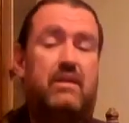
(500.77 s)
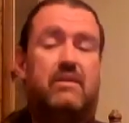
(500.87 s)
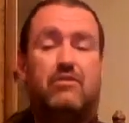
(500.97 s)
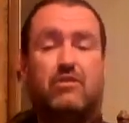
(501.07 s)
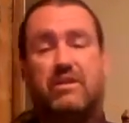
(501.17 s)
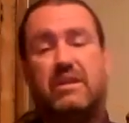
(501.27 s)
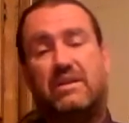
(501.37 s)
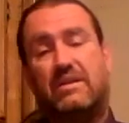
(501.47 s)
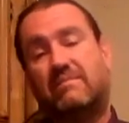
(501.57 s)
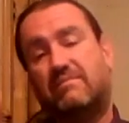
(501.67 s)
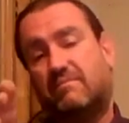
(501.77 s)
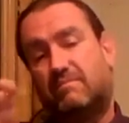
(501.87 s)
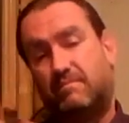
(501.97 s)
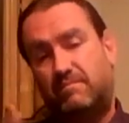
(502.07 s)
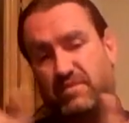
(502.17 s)
You're going to
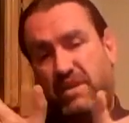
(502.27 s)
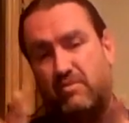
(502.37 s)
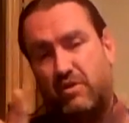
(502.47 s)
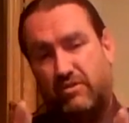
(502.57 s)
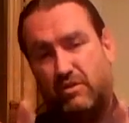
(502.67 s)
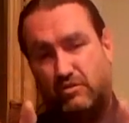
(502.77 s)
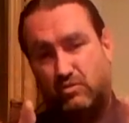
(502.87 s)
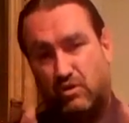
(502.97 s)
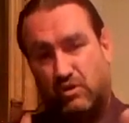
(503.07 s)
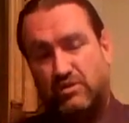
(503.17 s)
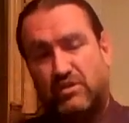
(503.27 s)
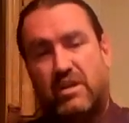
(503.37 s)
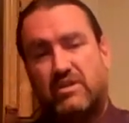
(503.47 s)
separate those words.